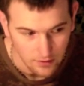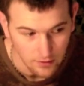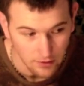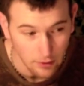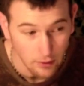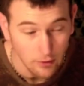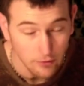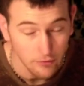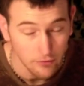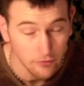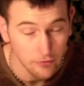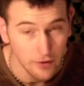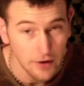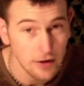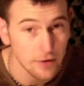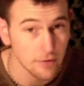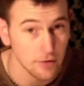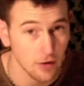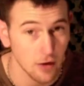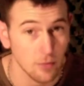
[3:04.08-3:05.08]
They're
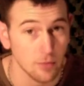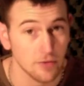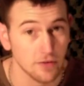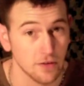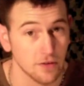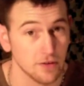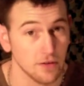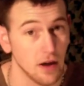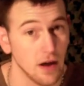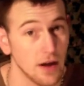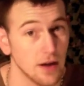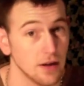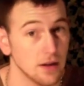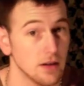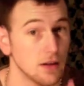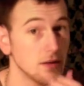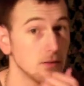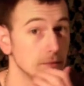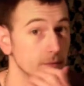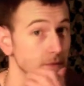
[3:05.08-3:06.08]
afraid of an armed
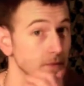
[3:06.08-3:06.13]
society.